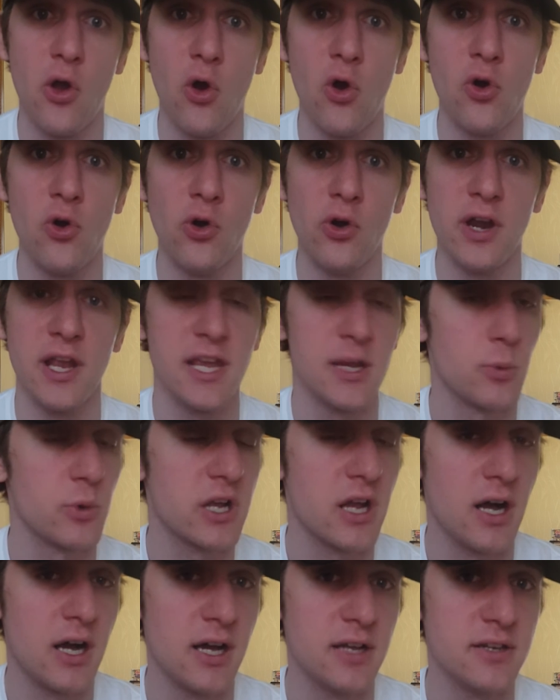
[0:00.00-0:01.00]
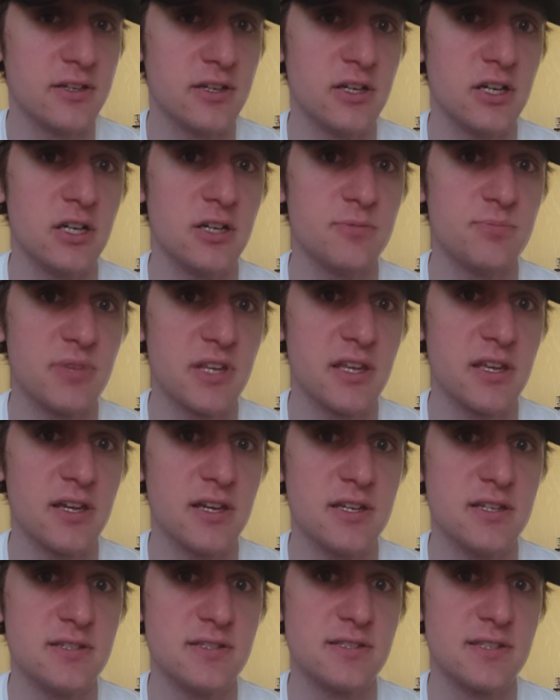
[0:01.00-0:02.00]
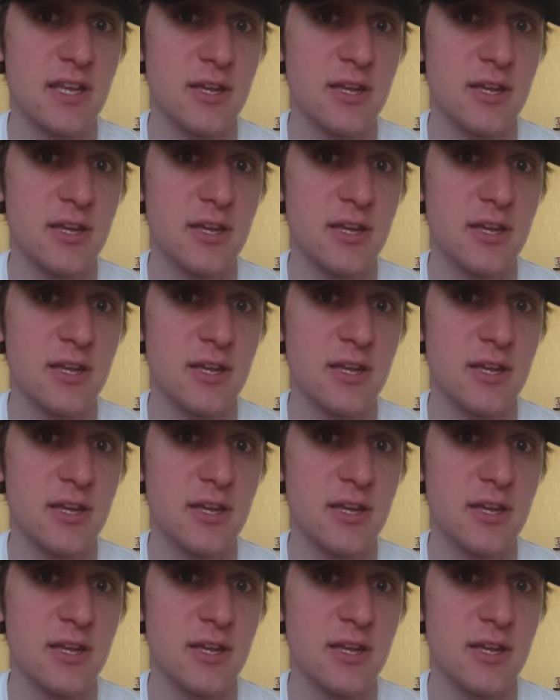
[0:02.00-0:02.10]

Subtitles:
are in Wakanda because